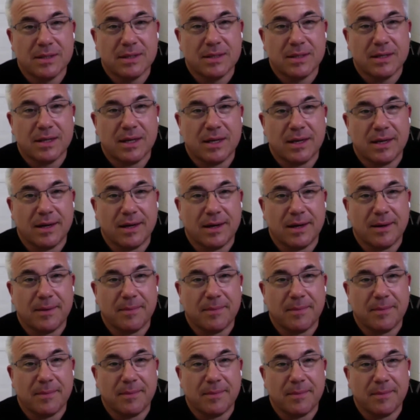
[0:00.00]

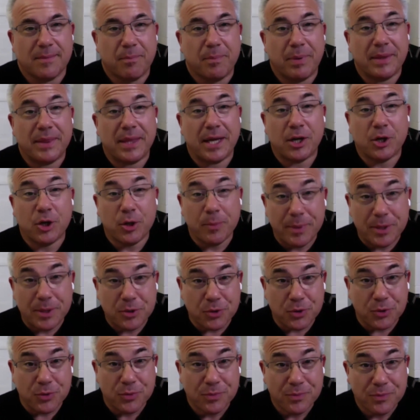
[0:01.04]
But that could be
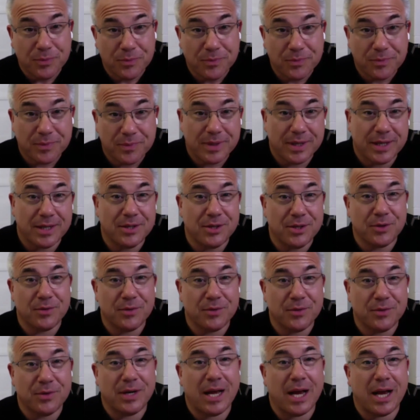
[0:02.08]
true. And you're an
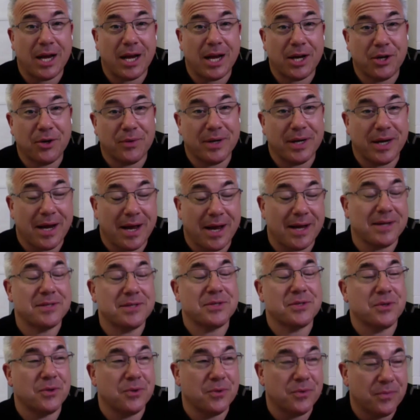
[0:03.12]
accurate guy.
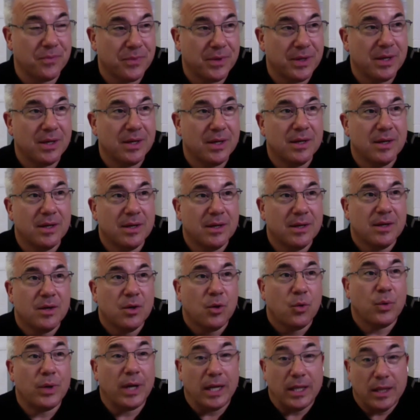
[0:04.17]
So
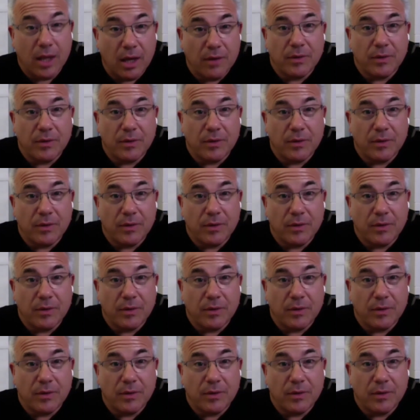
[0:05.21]
I love about